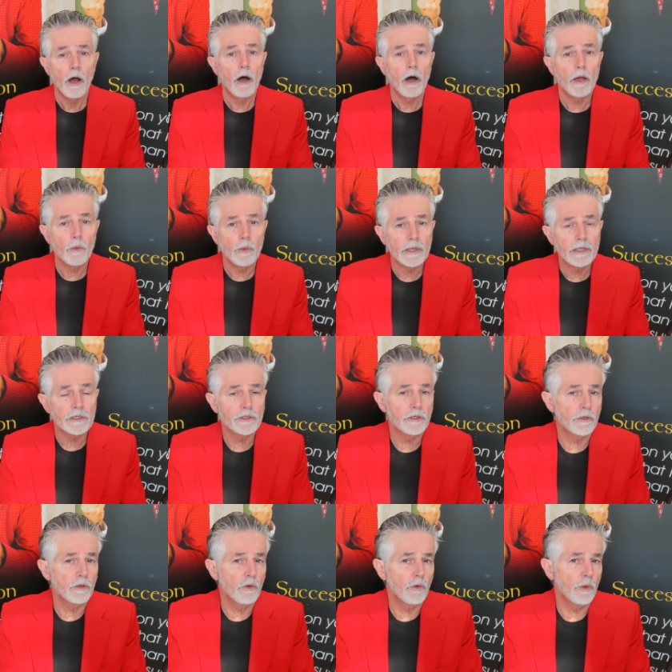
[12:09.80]
I went
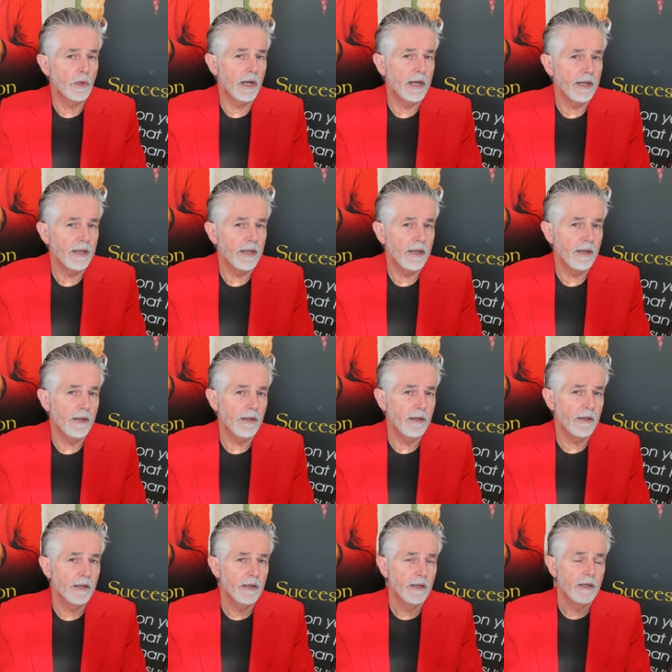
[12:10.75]
to
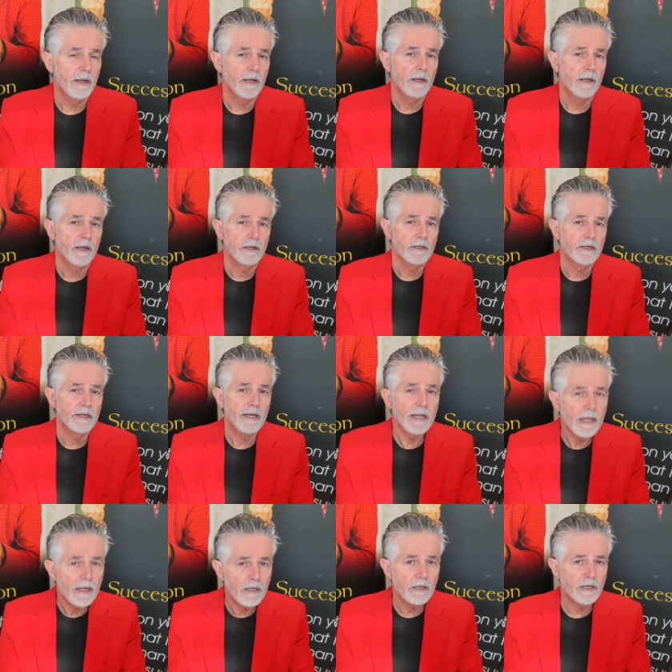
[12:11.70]
a
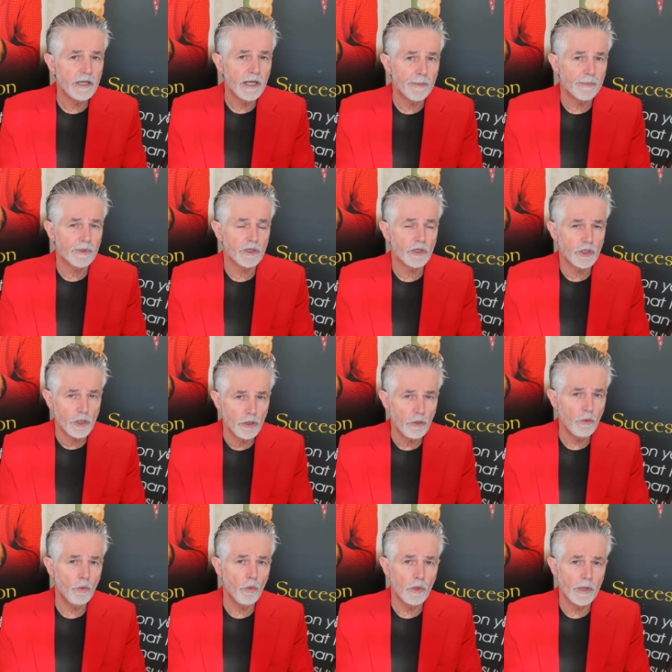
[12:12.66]
in-depth
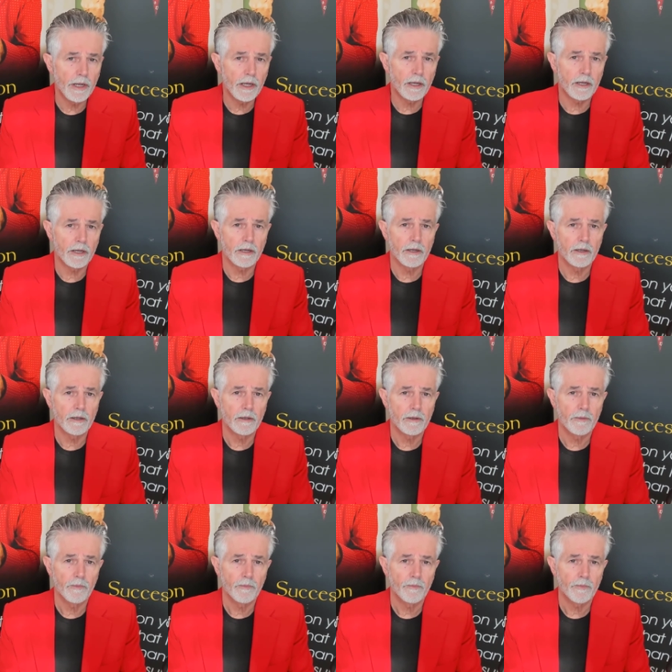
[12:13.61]
2-week
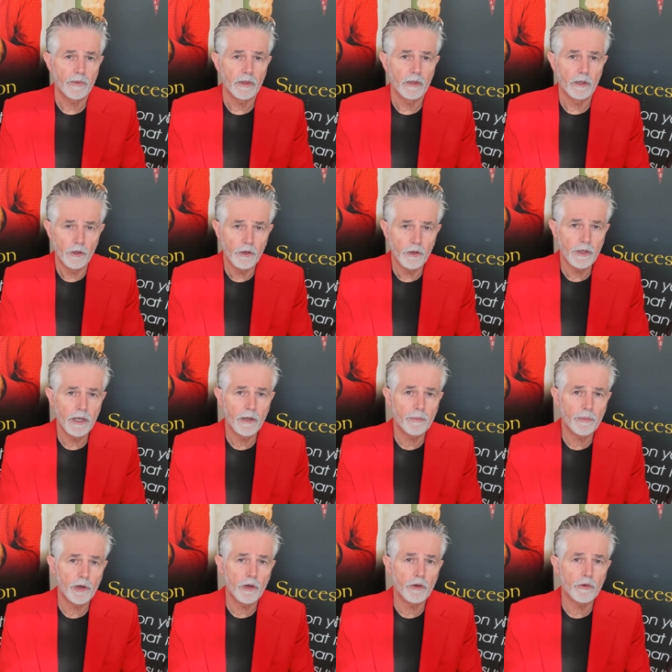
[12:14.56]

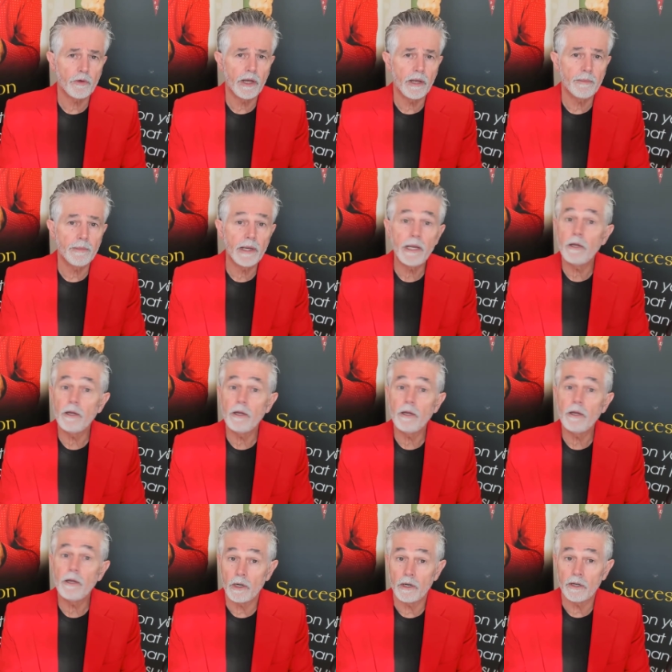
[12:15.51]
learning program in
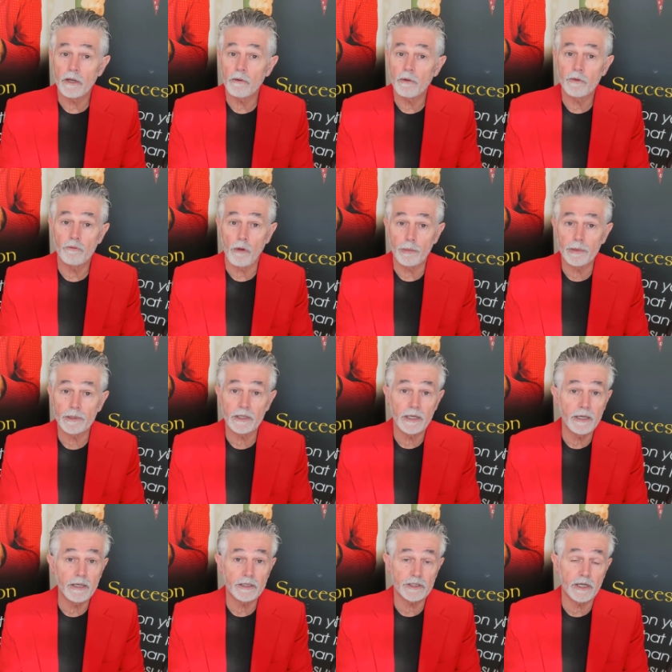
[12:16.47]
Hawaii with Robert
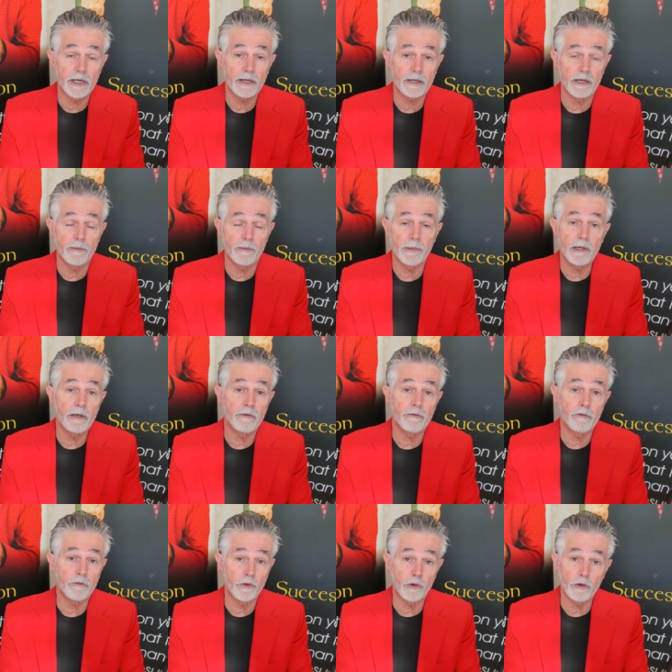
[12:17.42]
Kiyosaki.
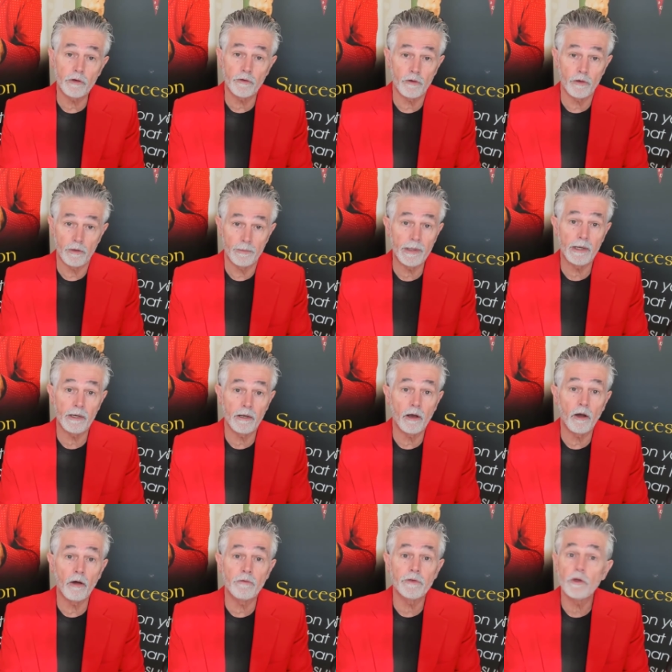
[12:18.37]
Many
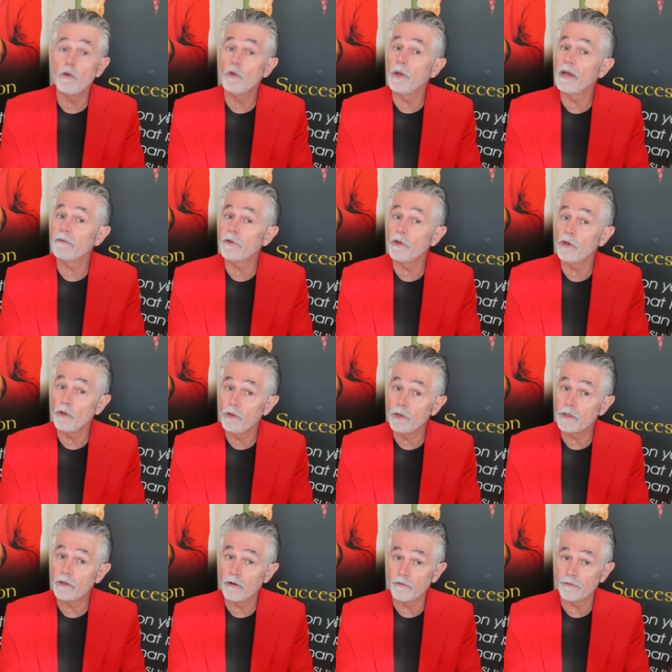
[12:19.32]
of you have
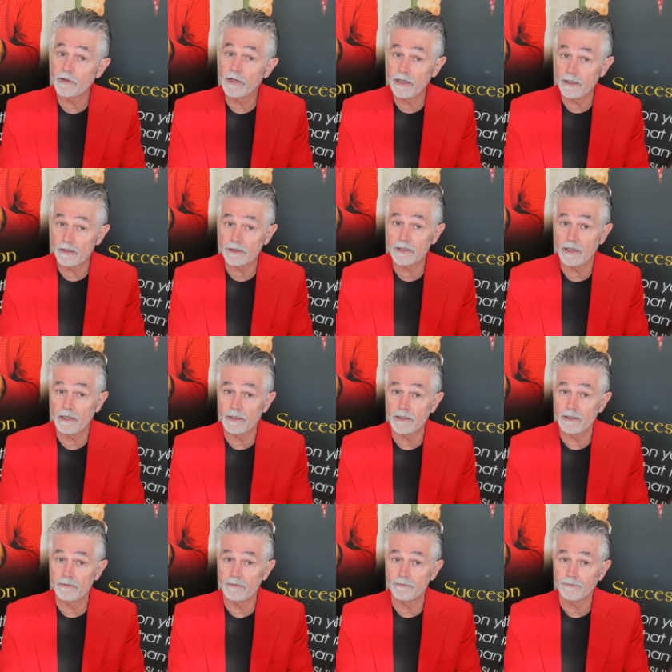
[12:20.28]
heard of
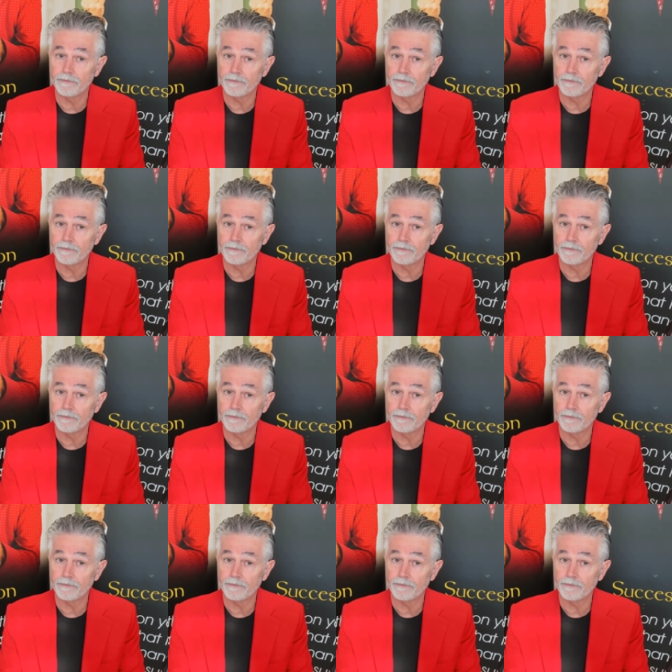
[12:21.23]
Kiyosaki.